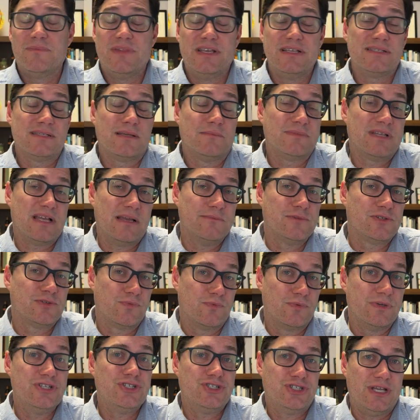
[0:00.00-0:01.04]
they sometimes
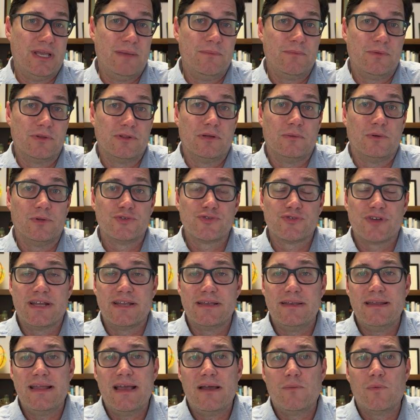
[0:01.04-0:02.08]
reshape global
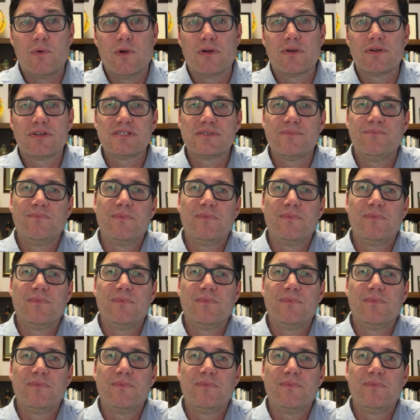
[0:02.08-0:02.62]
trade networks.